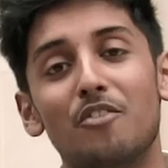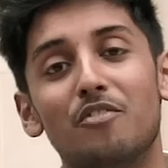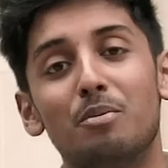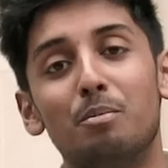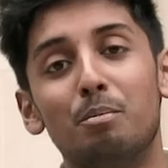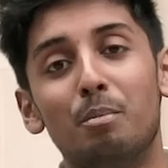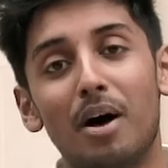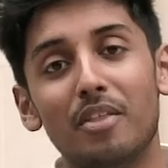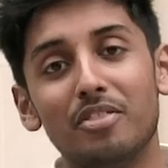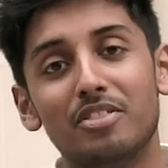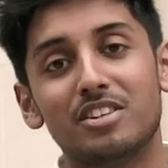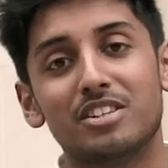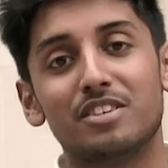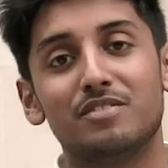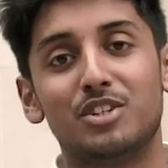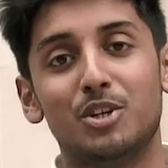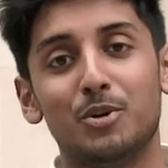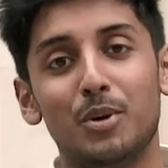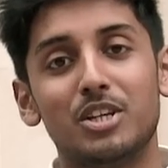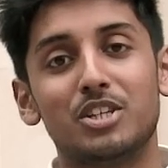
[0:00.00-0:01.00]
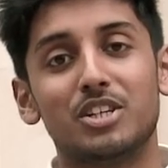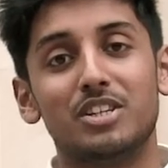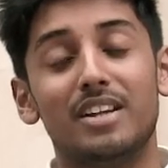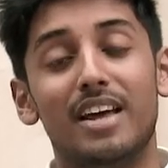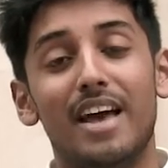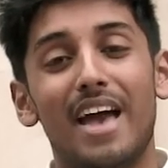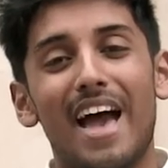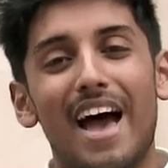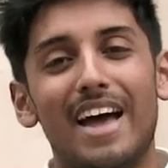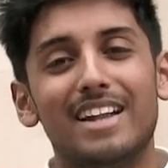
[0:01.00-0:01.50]
over months of tuition
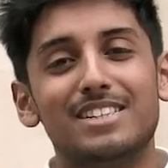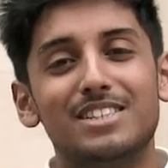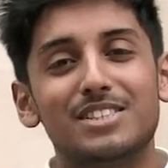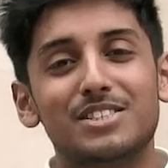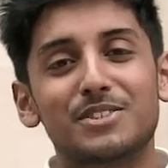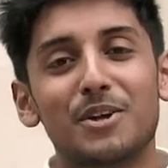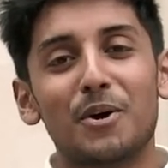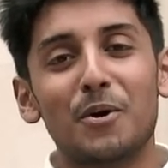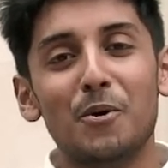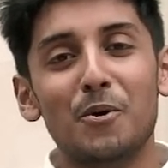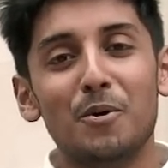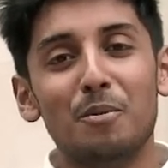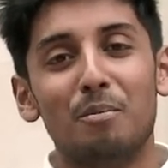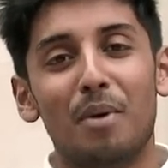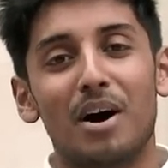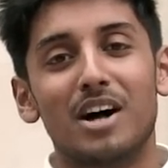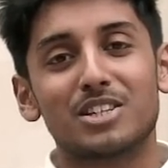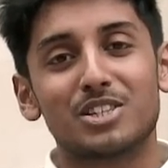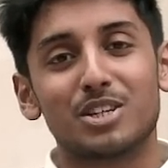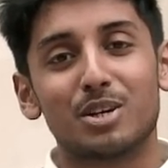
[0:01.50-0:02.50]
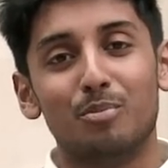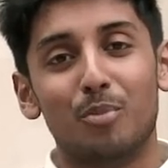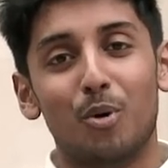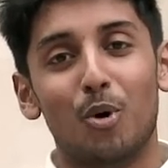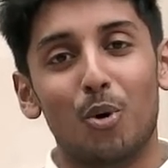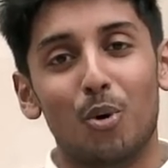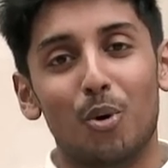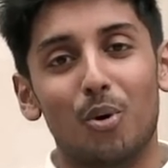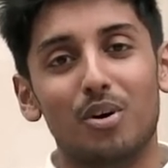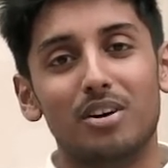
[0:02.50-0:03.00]
and so much
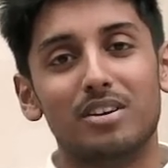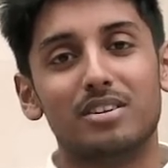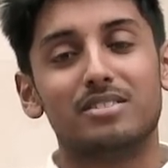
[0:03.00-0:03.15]
more.